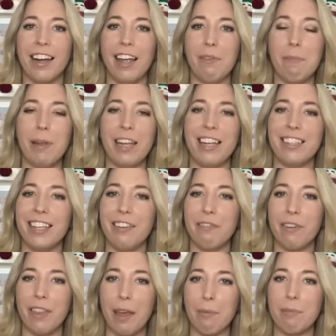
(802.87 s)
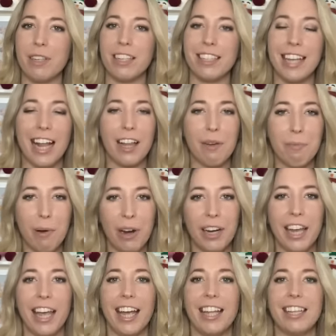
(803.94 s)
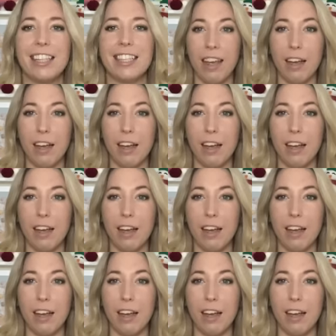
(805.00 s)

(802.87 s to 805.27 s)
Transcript: it'd be easy for them to sell at markets.